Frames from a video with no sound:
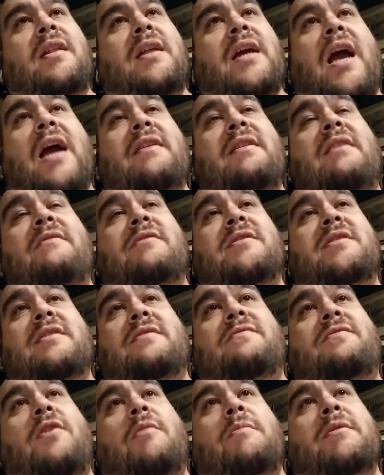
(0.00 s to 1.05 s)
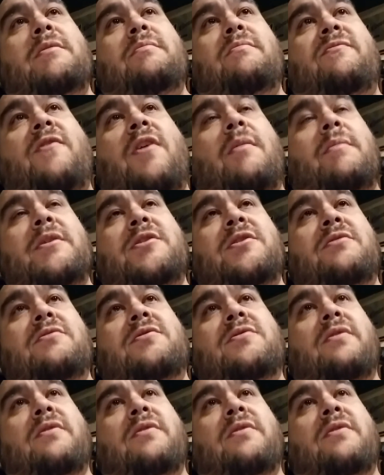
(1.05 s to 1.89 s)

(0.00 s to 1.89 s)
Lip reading: Like, I've never seen vomit shoot